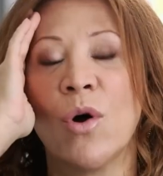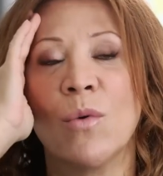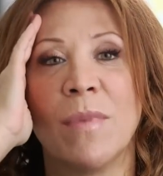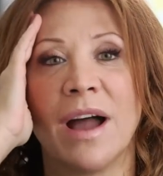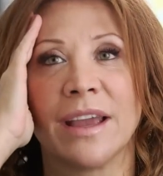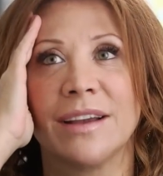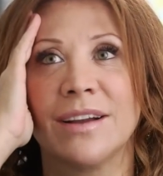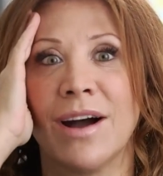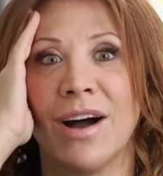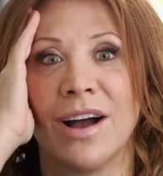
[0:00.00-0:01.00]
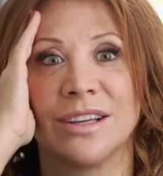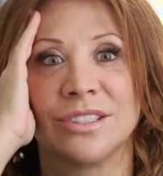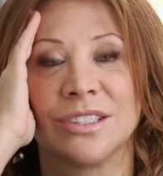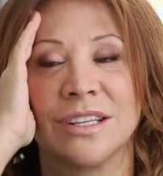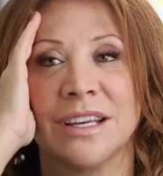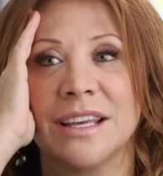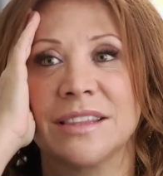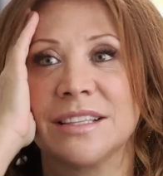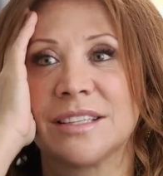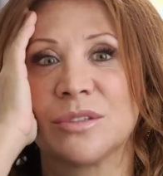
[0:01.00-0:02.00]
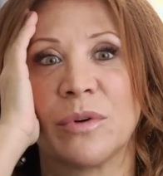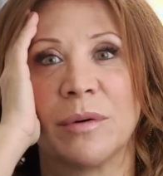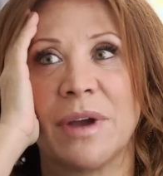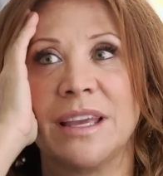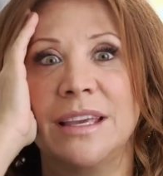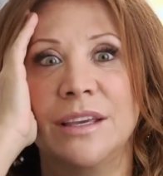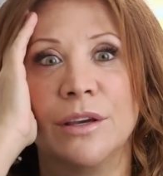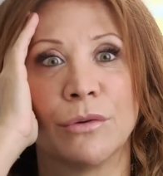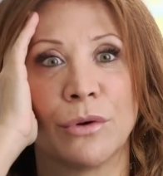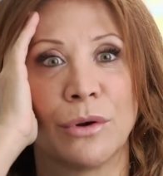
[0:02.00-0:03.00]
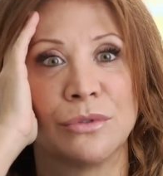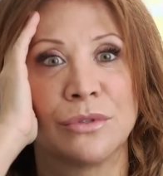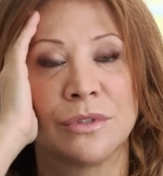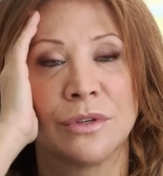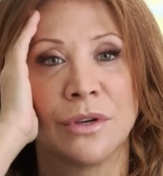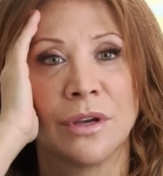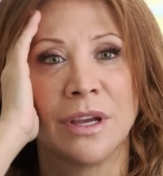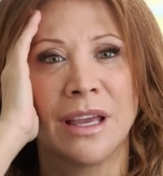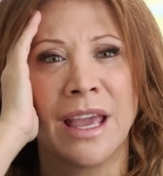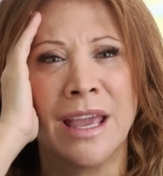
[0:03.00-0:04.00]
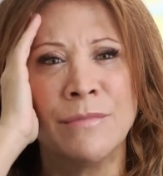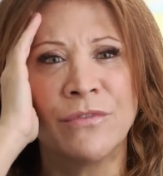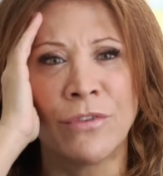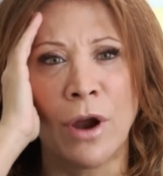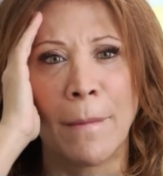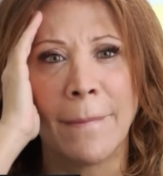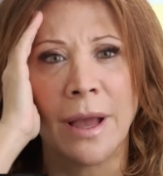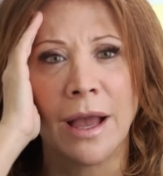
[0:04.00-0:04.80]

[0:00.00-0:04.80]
oh my gosh, this is where my heroes came from.